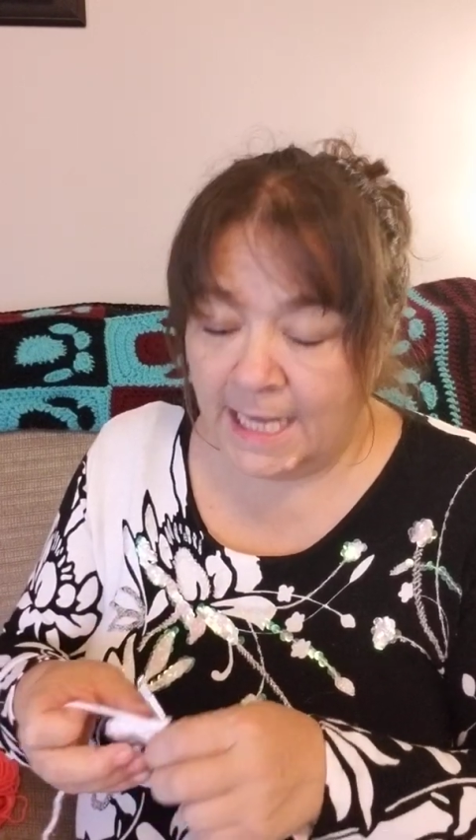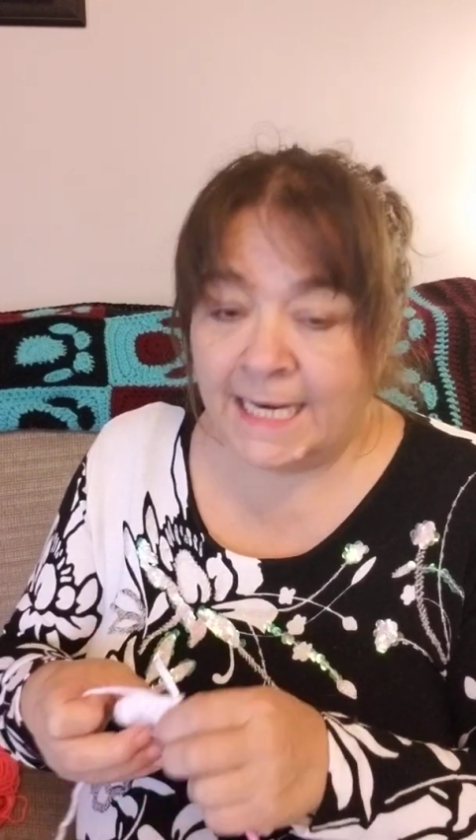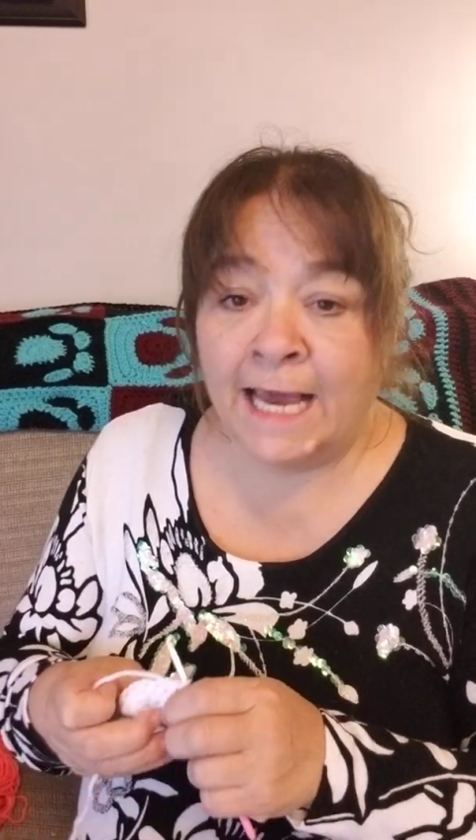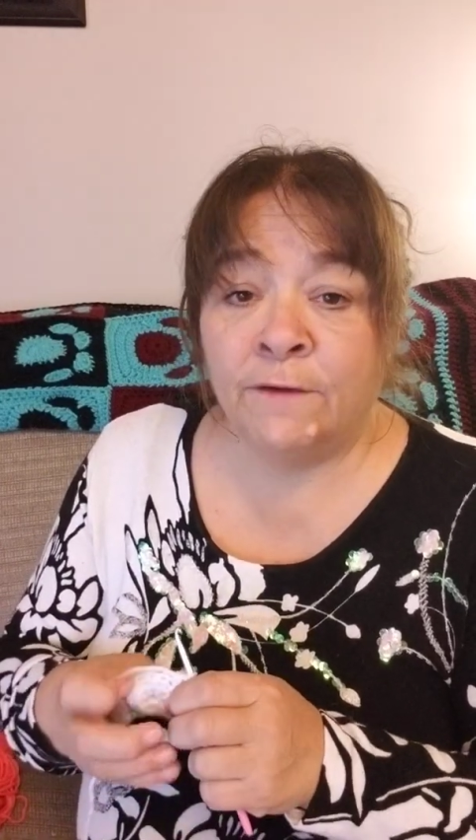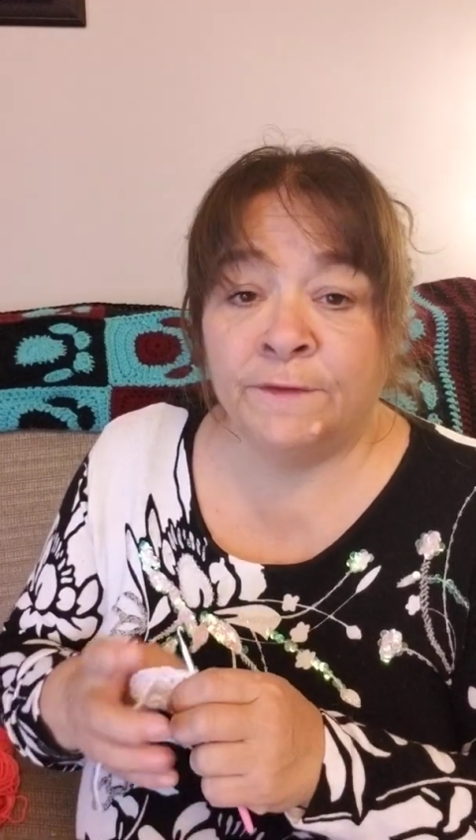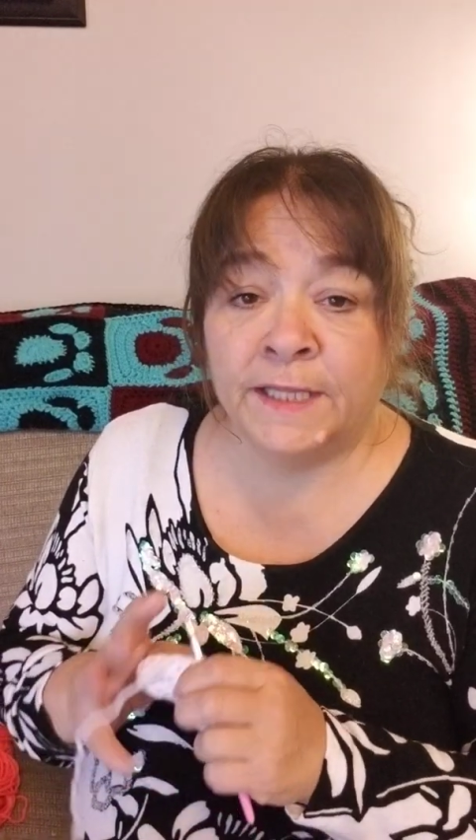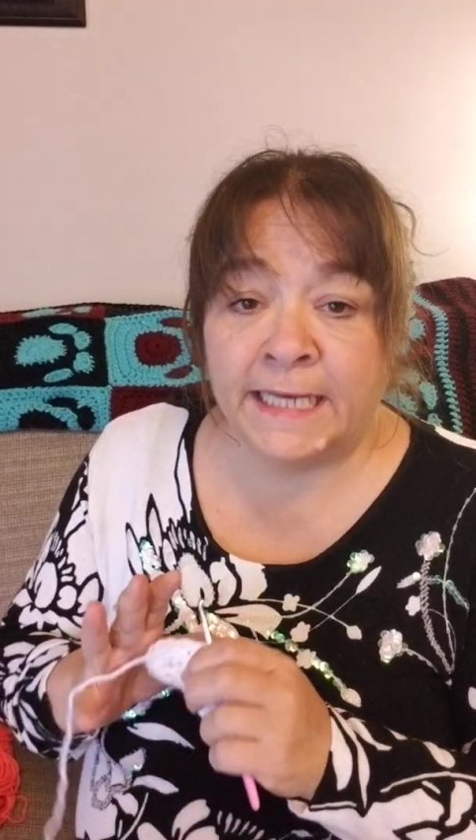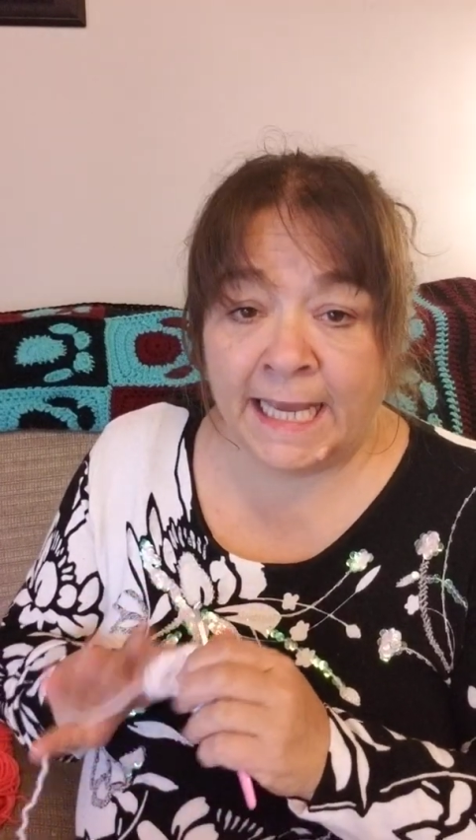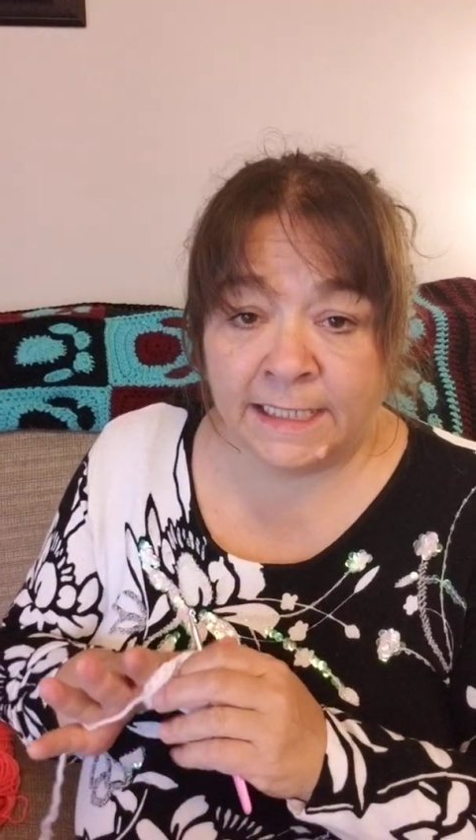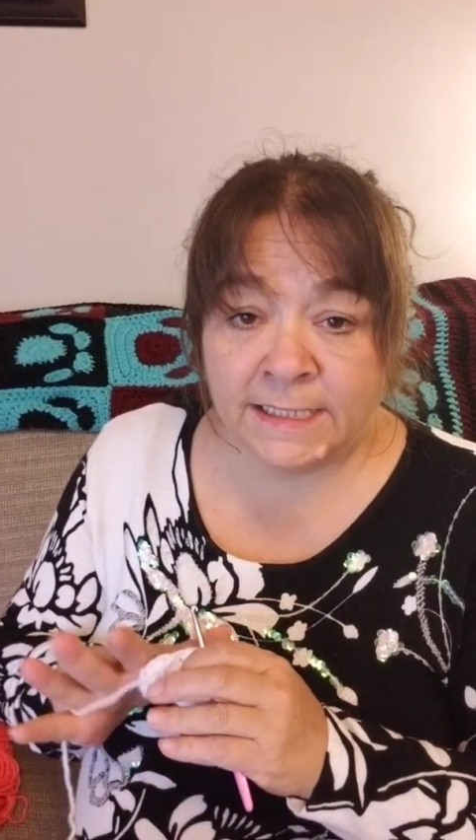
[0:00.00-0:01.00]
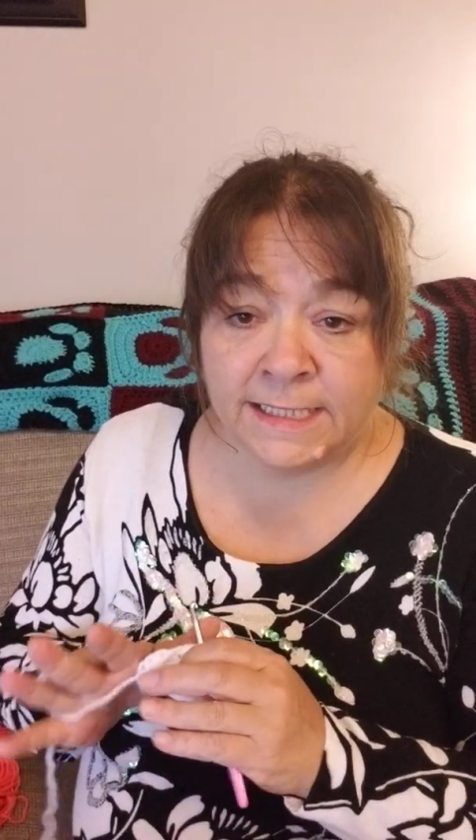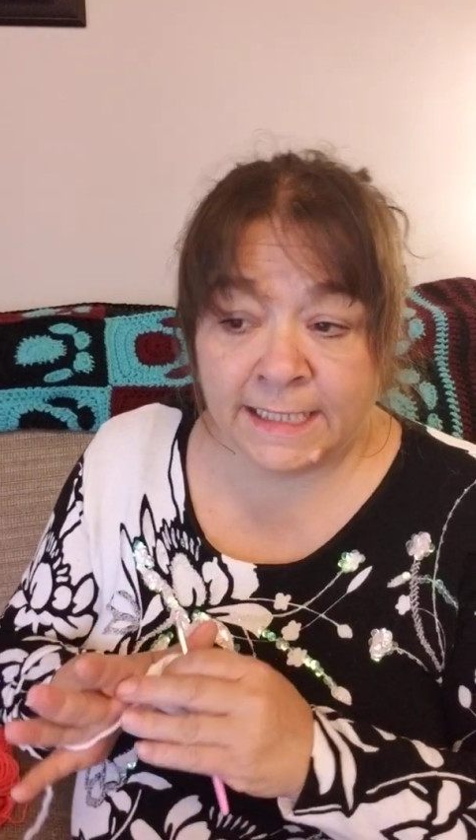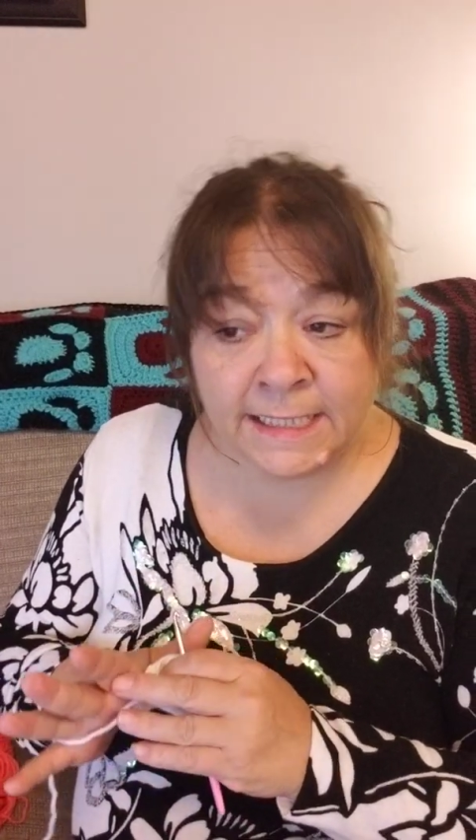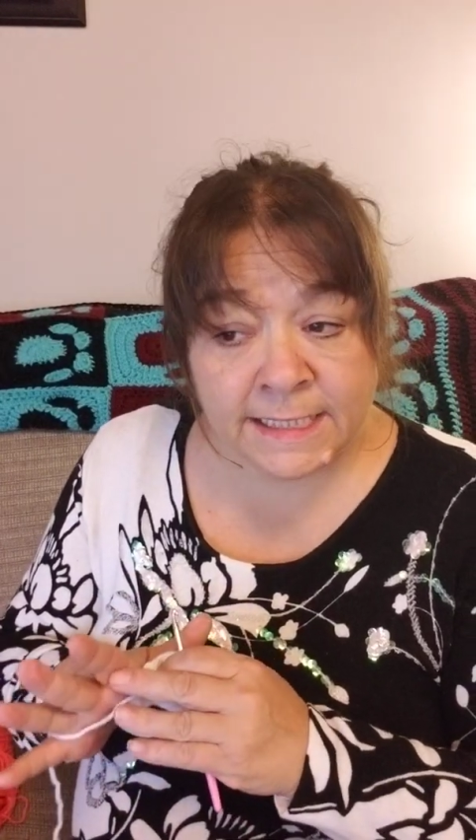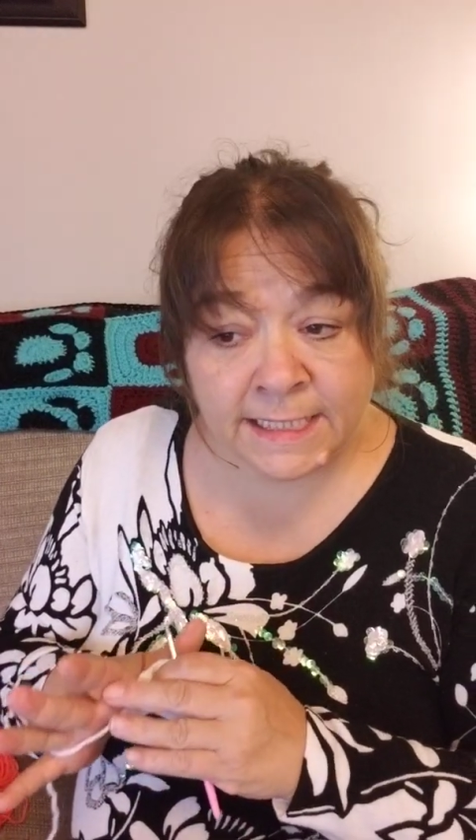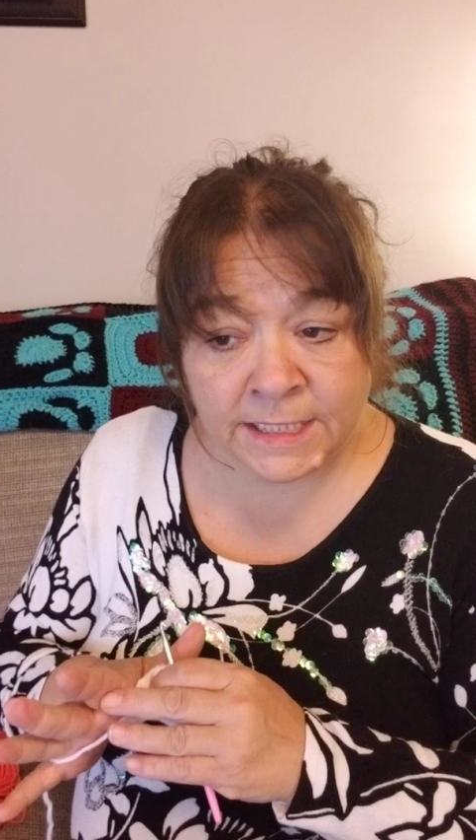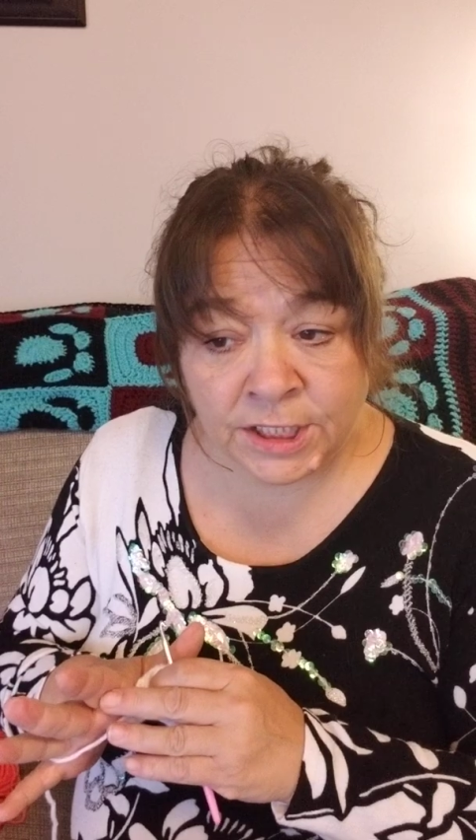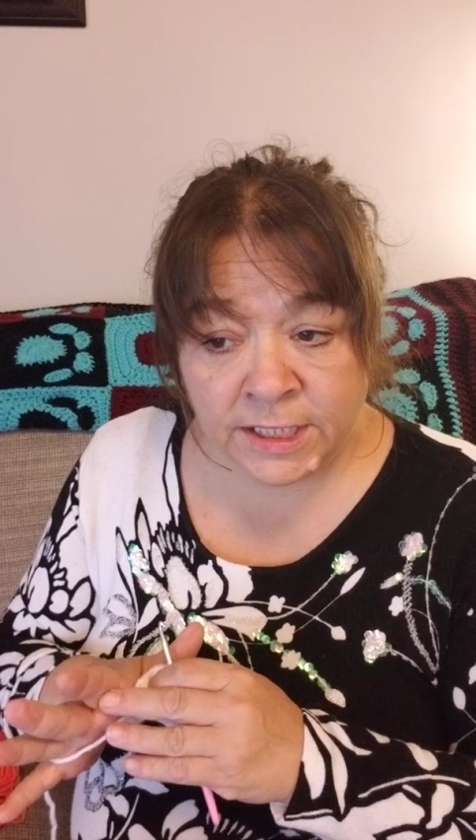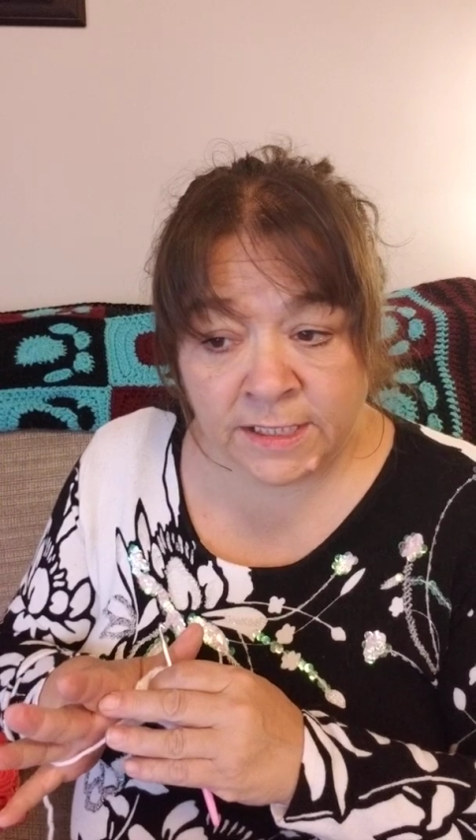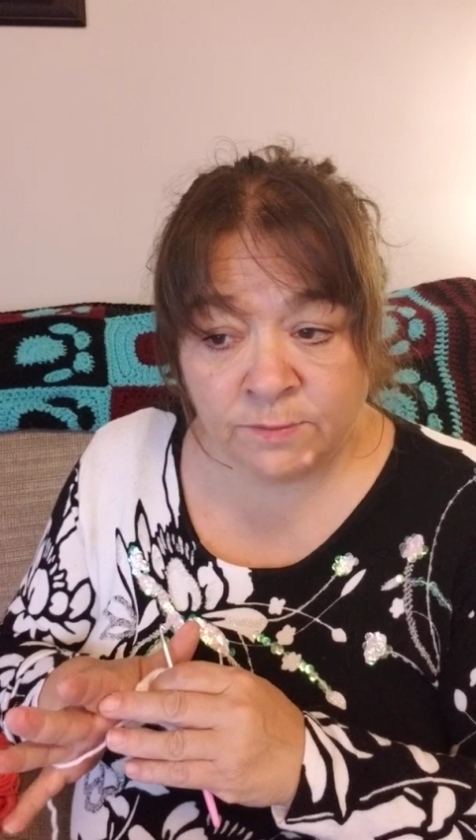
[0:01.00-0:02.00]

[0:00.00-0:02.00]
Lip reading: Now for the next 6 stitches,